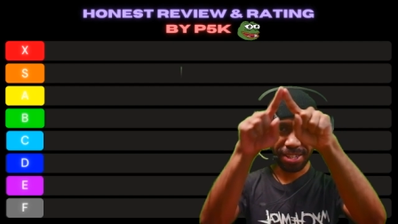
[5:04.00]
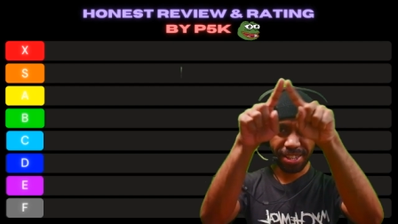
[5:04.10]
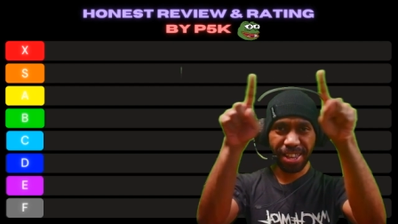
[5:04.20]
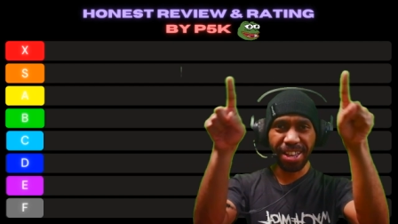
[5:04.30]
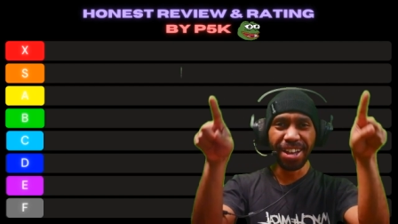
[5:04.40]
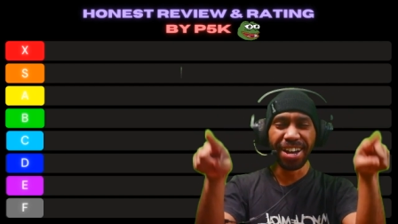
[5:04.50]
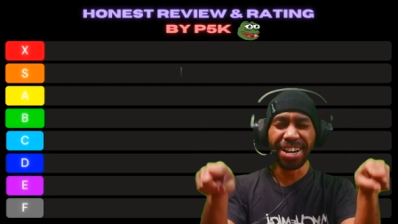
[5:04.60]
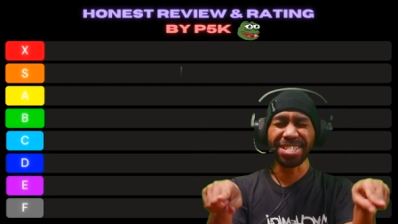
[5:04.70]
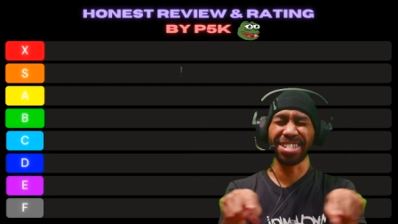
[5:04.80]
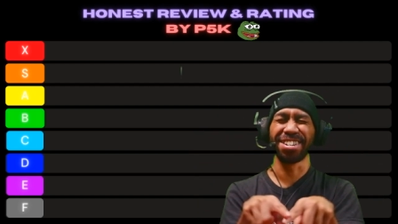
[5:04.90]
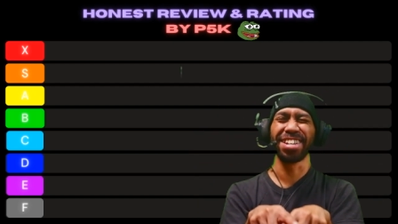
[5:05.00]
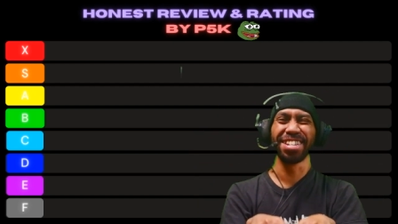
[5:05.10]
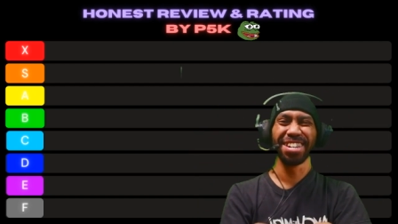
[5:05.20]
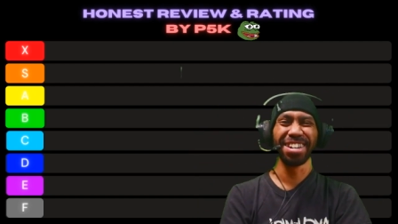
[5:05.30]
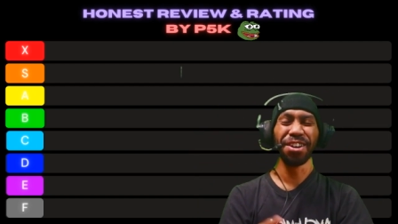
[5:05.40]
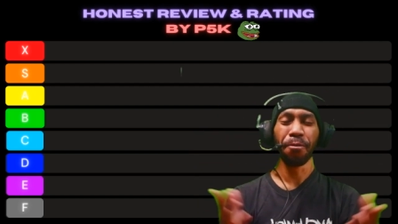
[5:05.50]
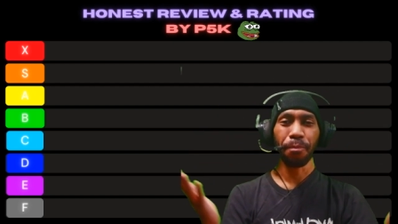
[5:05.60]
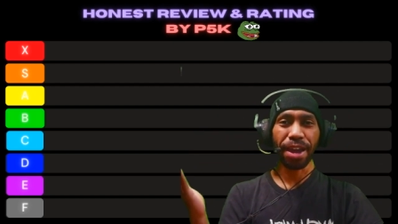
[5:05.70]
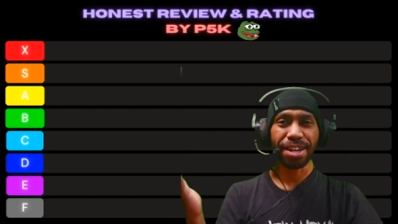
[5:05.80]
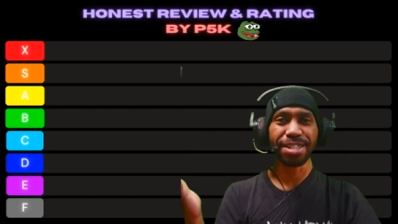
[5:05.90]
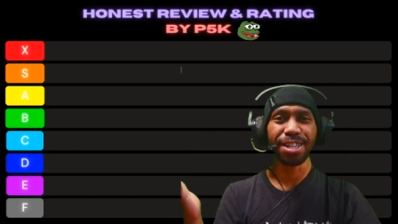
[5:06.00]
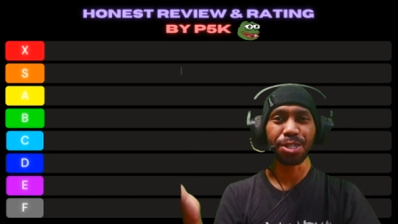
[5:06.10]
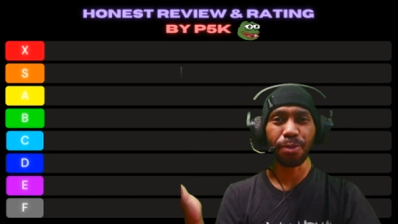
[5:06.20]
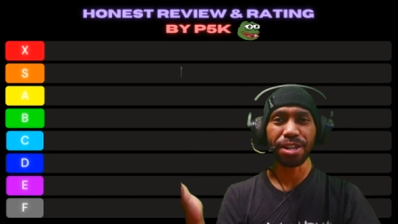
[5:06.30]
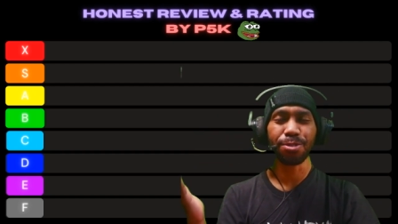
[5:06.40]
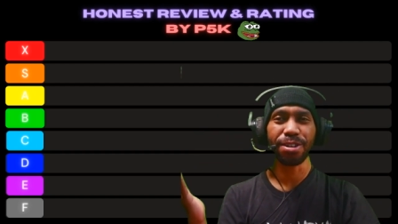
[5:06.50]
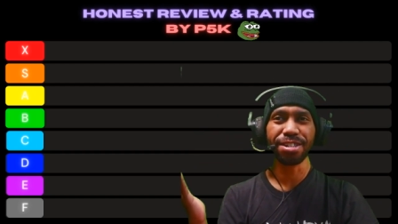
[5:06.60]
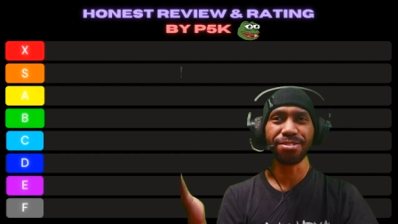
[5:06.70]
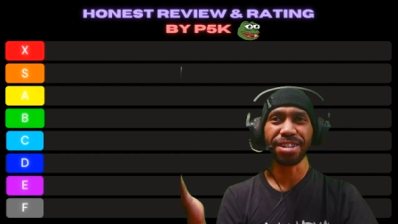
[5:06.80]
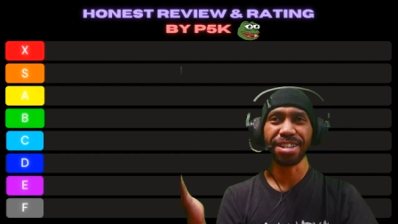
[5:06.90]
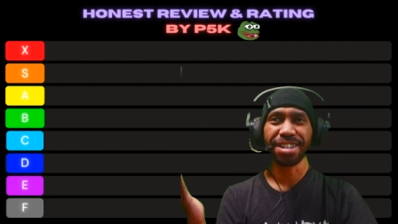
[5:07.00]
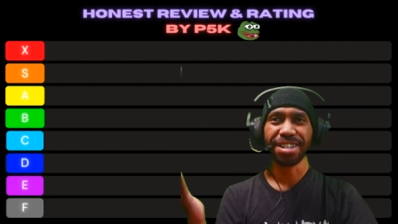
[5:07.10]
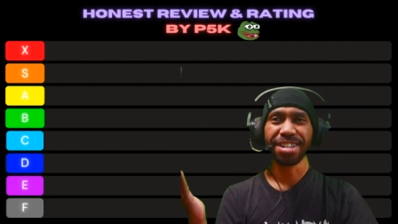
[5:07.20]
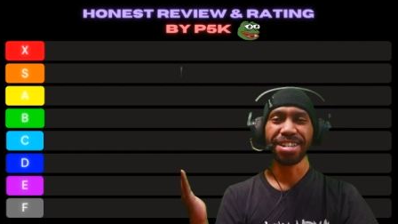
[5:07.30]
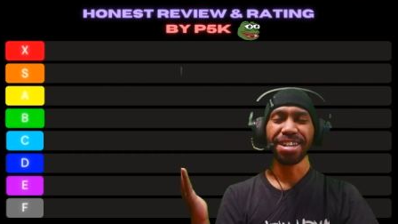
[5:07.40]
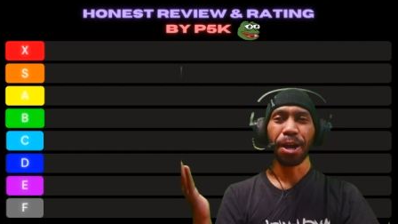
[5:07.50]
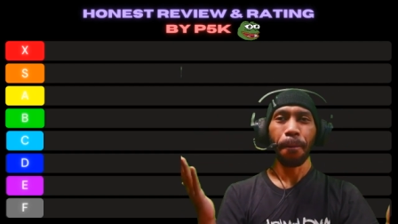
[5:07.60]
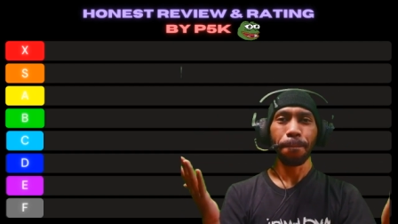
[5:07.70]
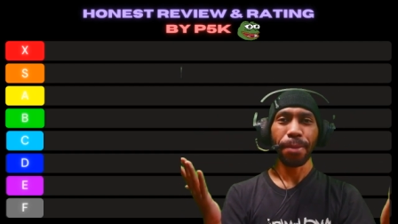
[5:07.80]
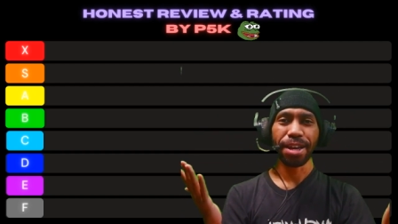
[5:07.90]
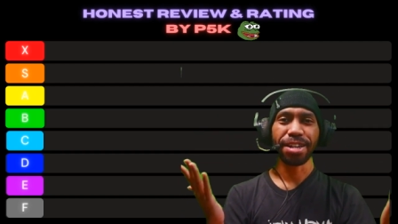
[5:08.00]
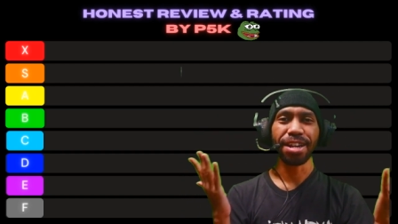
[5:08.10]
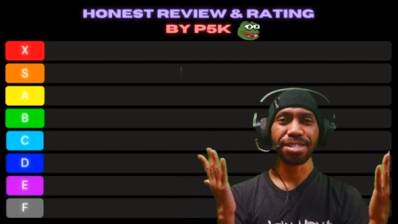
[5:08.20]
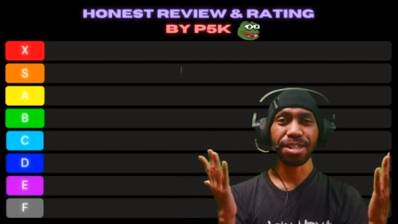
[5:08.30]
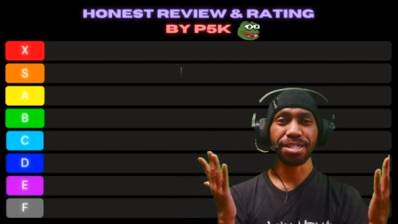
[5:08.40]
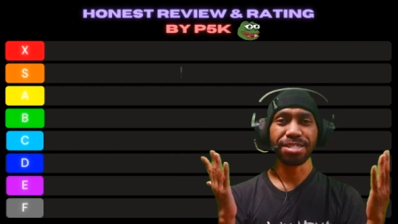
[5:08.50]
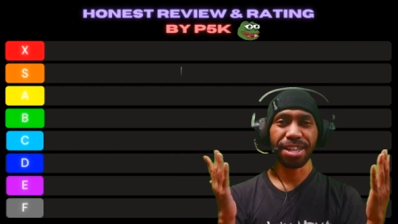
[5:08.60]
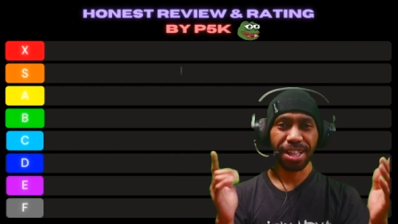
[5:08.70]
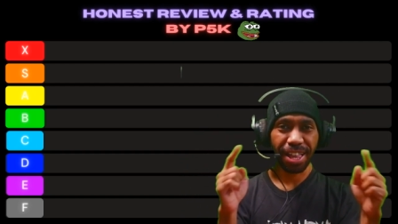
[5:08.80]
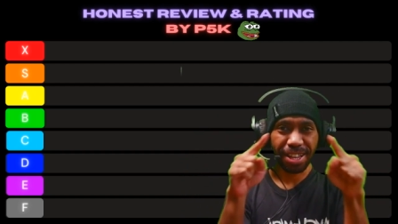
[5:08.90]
S screen. Man, this is twenty twenty-three. Man, that's uh, still